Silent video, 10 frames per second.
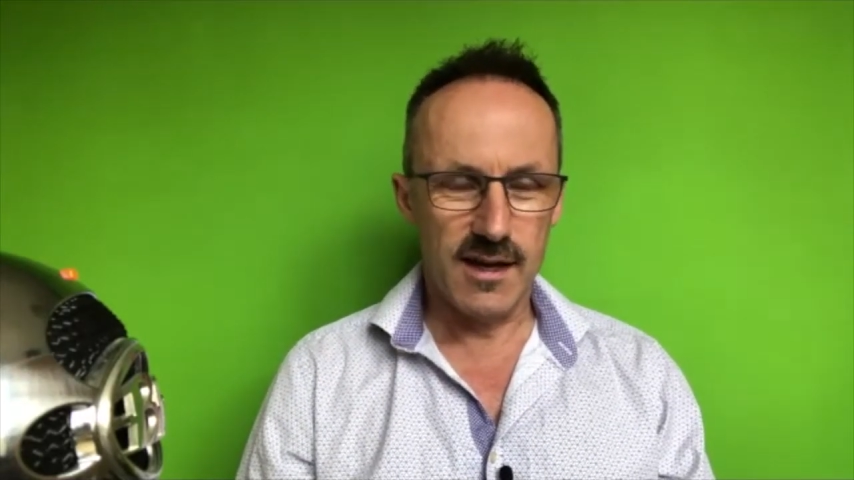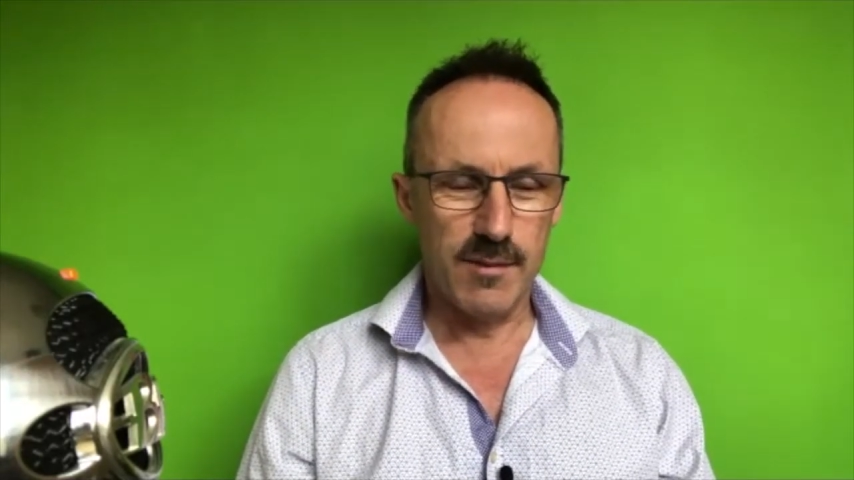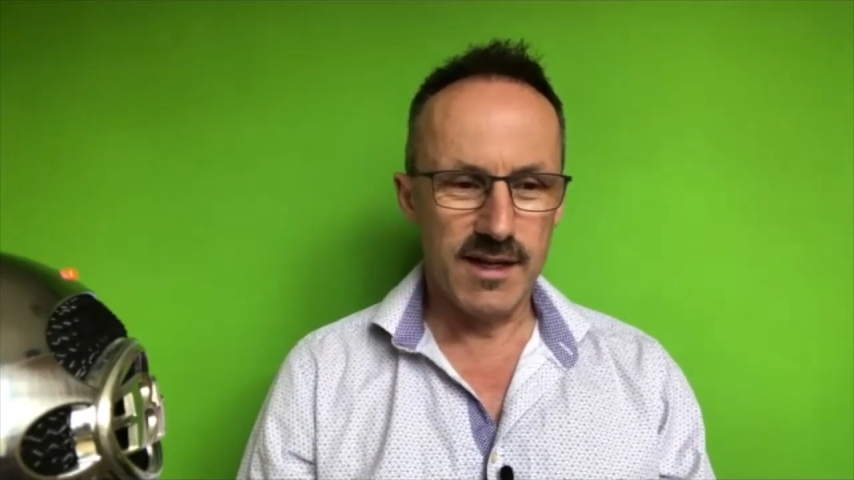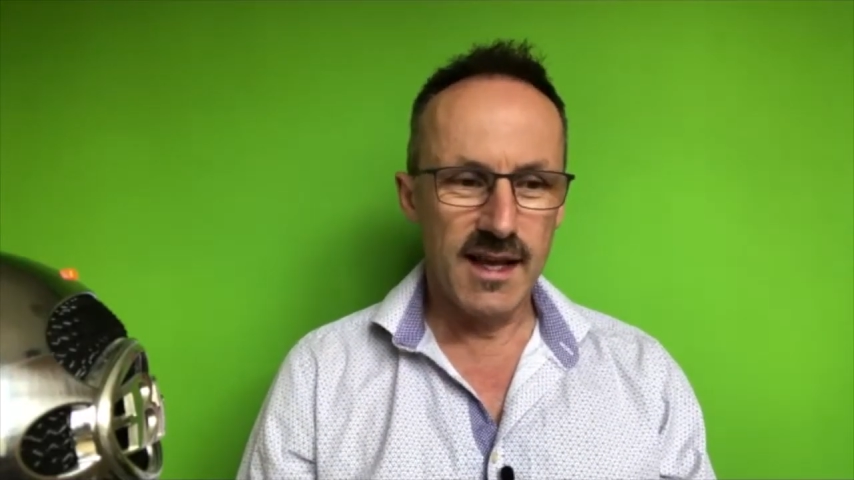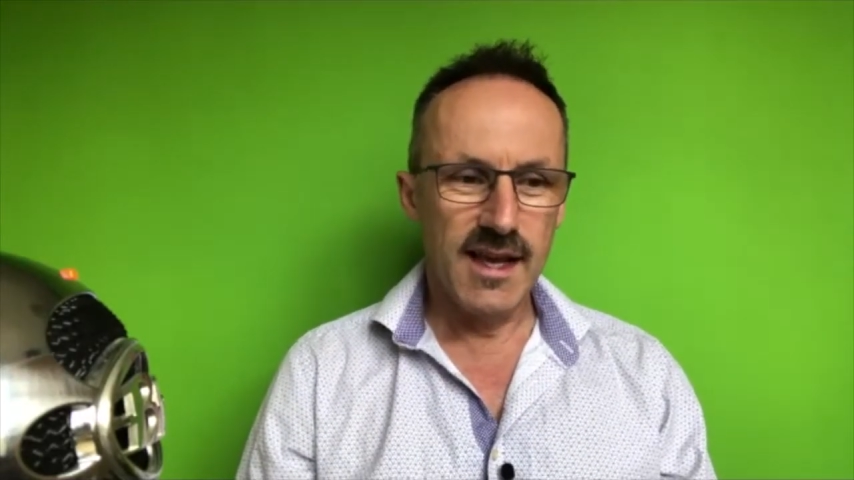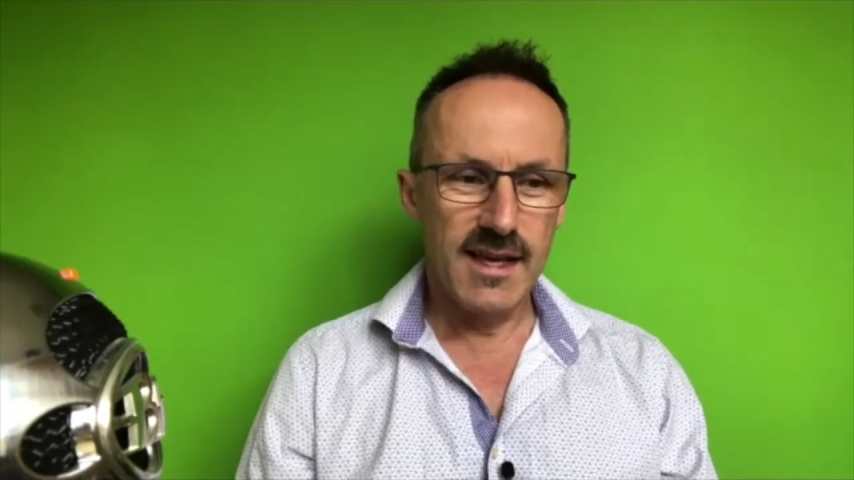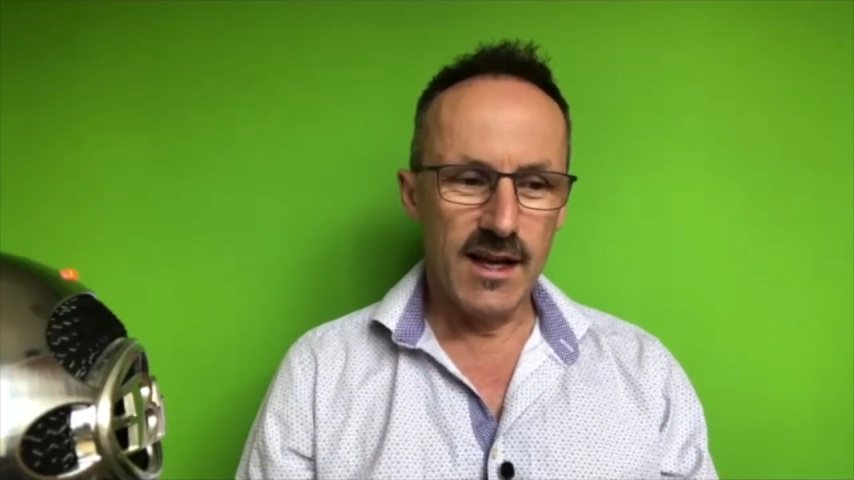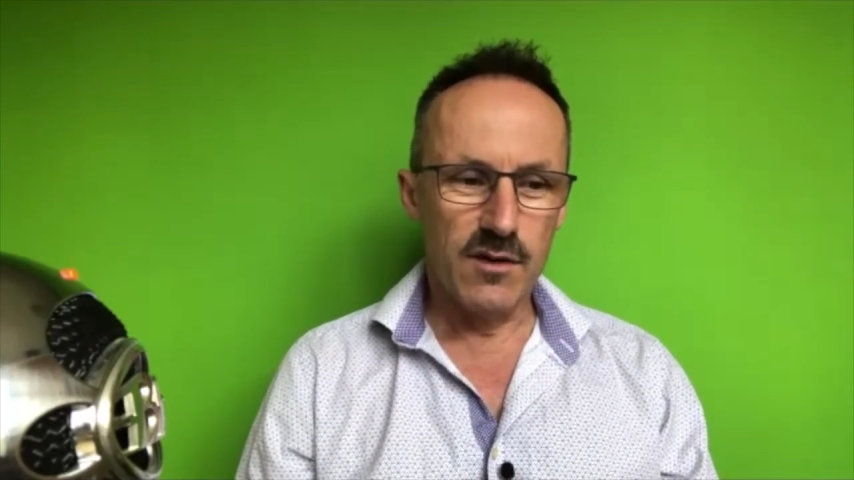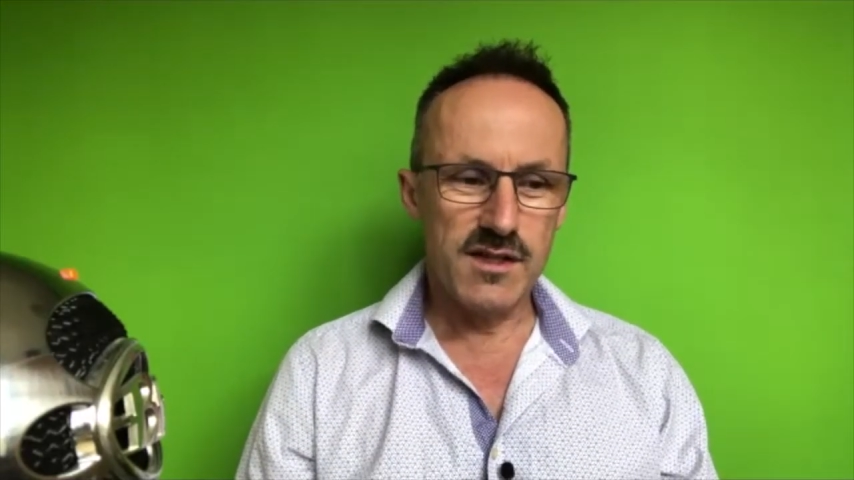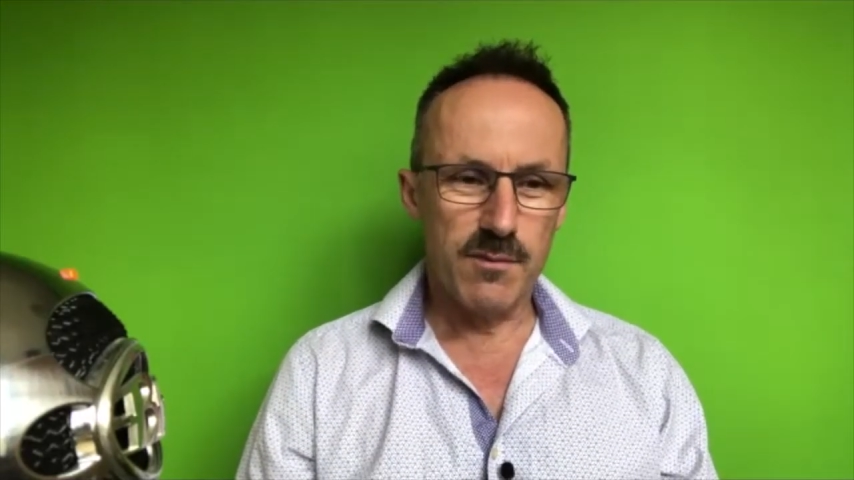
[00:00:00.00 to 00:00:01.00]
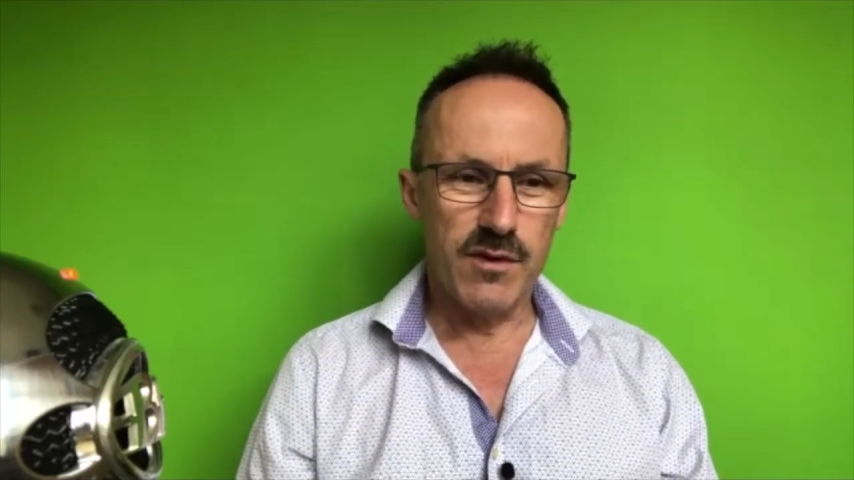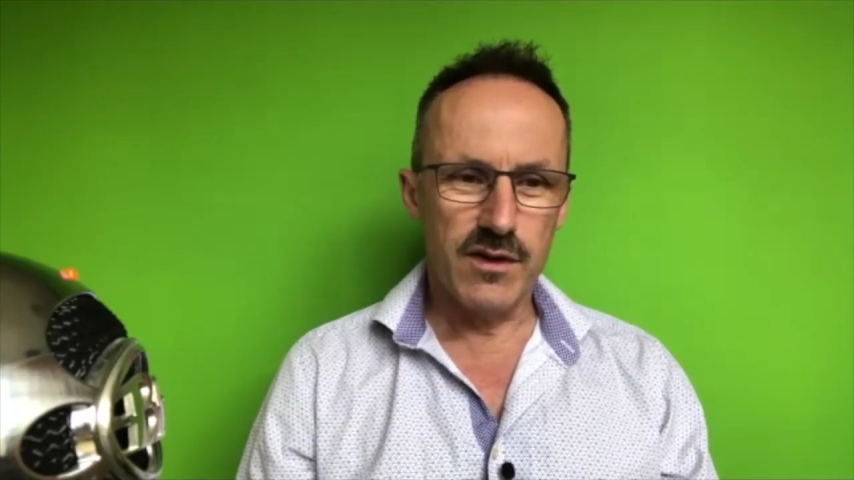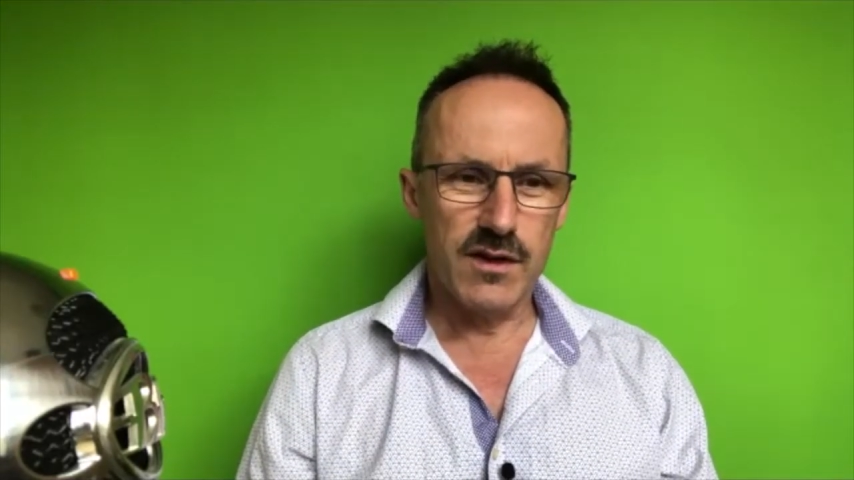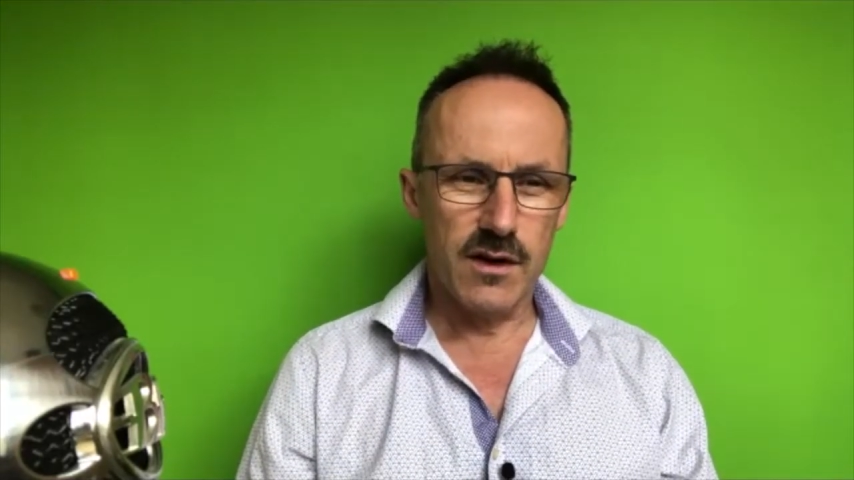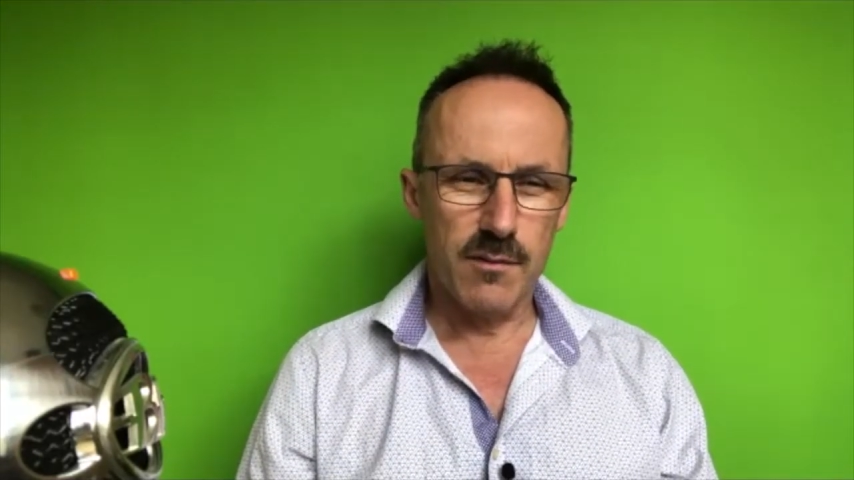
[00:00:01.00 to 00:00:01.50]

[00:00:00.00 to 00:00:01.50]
I mean, some of the kind